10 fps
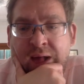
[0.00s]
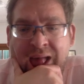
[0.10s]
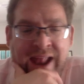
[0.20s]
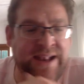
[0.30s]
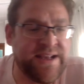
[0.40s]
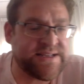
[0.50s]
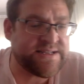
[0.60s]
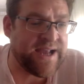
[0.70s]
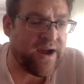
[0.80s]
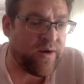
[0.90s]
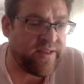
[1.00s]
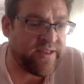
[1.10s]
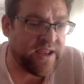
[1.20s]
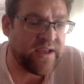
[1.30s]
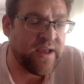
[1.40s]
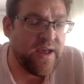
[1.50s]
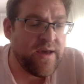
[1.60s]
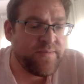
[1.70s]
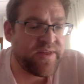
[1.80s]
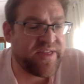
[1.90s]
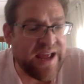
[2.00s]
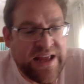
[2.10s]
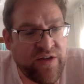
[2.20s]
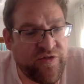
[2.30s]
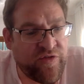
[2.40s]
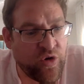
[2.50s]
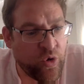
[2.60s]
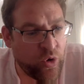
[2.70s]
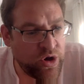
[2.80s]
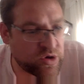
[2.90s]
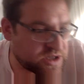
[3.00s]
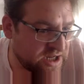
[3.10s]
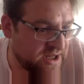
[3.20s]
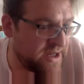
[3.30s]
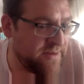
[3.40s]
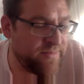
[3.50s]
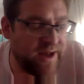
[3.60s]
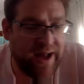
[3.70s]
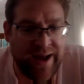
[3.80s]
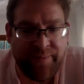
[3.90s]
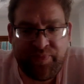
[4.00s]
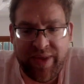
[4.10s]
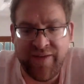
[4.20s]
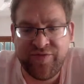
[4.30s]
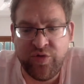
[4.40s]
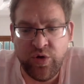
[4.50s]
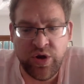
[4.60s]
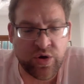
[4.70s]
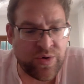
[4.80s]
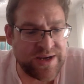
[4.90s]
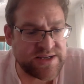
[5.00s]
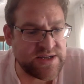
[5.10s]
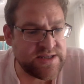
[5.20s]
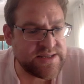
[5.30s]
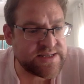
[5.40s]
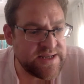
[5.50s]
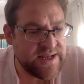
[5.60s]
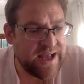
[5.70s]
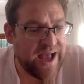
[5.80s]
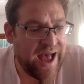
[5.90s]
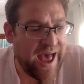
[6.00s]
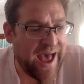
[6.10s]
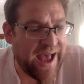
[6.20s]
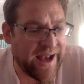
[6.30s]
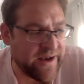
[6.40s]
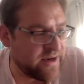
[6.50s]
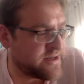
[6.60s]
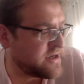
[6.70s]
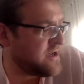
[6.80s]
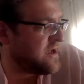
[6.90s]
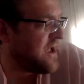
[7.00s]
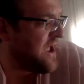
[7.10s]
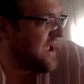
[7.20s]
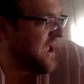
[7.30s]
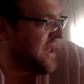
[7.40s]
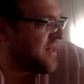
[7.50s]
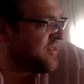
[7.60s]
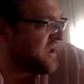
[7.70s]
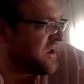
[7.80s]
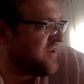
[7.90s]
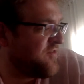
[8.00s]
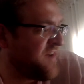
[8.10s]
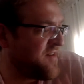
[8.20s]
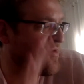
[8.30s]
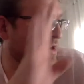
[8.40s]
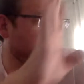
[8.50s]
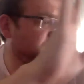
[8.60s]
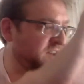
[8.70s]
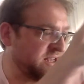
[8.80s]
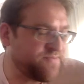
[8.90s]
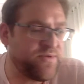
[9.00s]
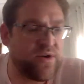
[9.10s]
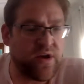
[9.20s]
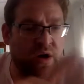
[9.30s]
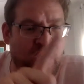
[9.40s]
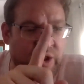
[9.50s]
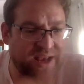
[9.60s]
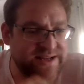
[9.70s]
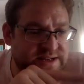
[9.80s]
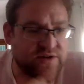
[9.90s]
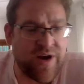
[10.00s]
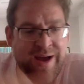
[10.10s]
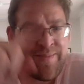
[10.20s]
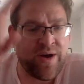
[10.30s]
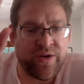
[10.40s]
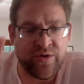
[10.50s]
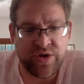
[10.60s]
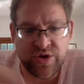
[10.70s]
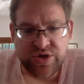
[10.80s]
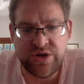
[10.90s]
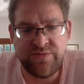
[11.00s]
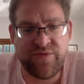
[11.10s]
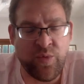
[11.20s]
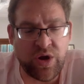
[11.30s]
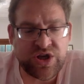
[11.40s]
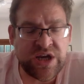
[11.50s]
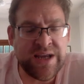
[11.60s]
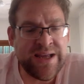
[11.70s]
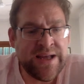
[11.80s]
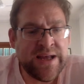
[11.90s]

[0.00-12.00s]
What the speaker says: end this now, I think. But thank you for all your time and for all your questions, and thank you for everyone on Facebook, on Instagram, and on YouTube for watching.